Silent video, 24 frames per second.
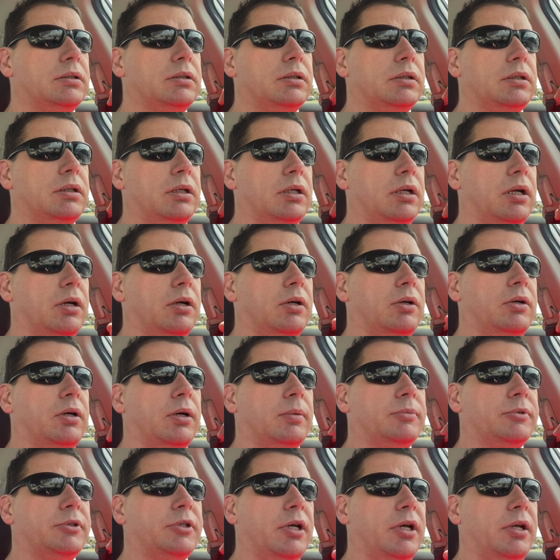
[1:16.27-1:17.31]
You know,
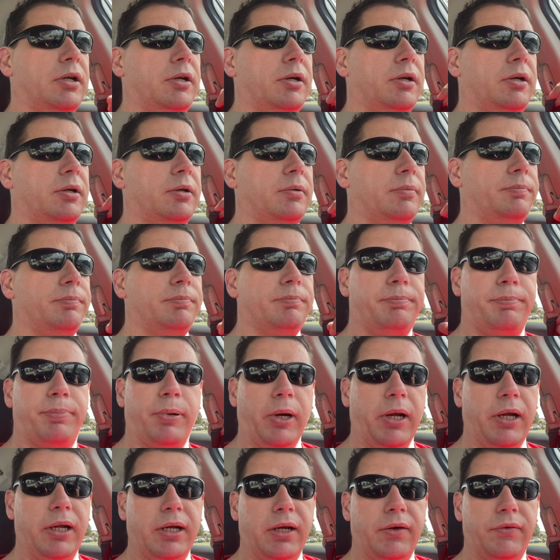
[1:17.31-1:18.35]
I'm sitting there
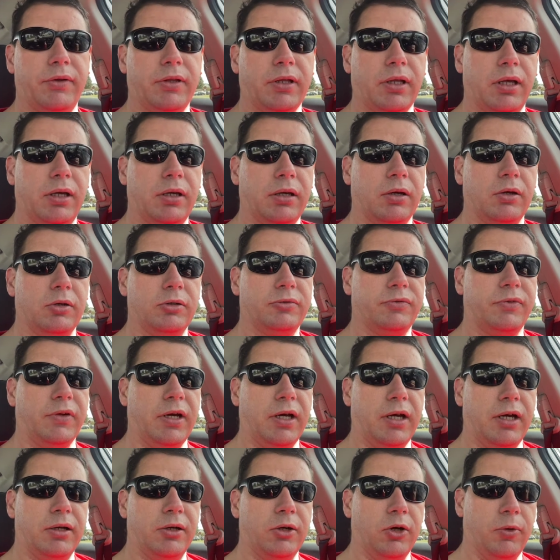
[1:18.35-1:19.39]
praying everything goes
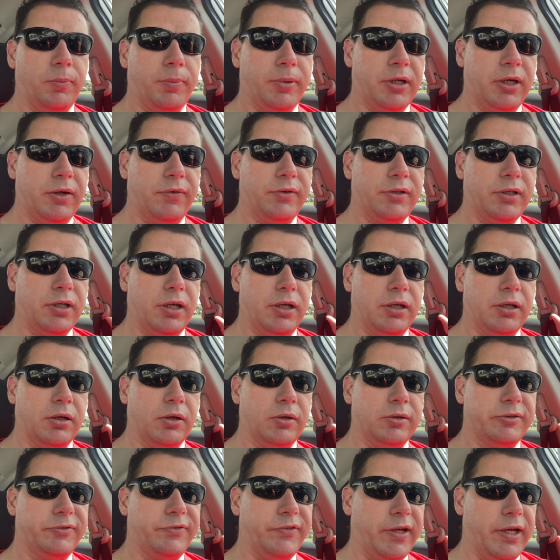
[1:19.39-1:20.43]
fine, hoping everything
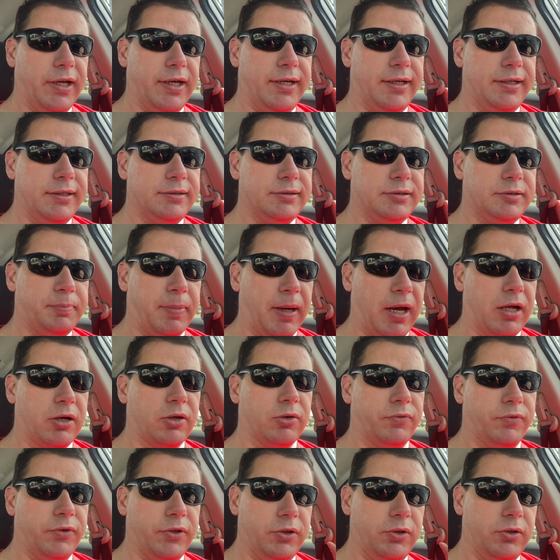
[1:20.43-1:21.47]
goes fine. Spinal
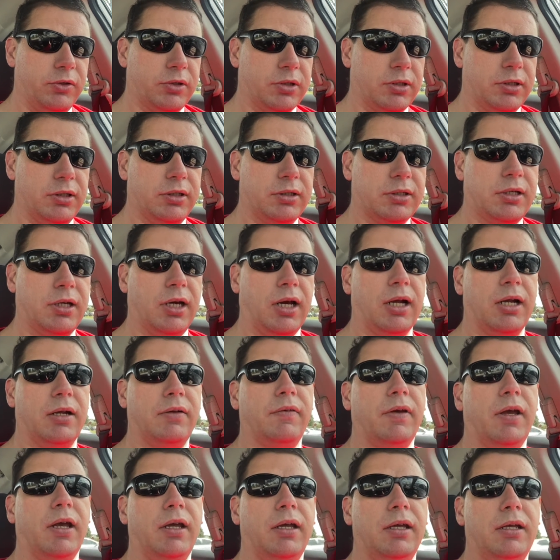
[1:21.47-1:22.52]
fusion is kind of
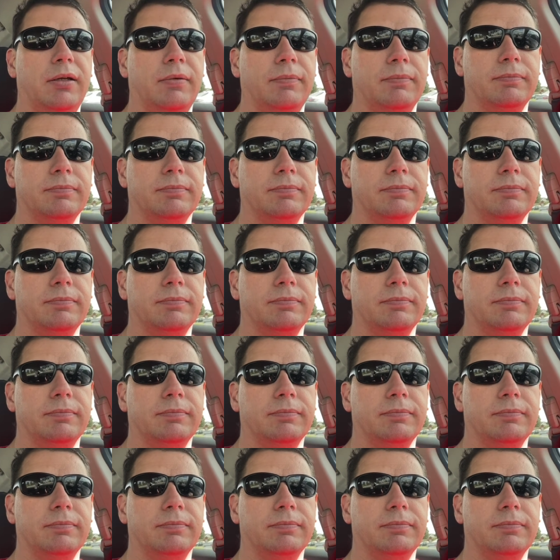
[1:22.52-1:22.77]
a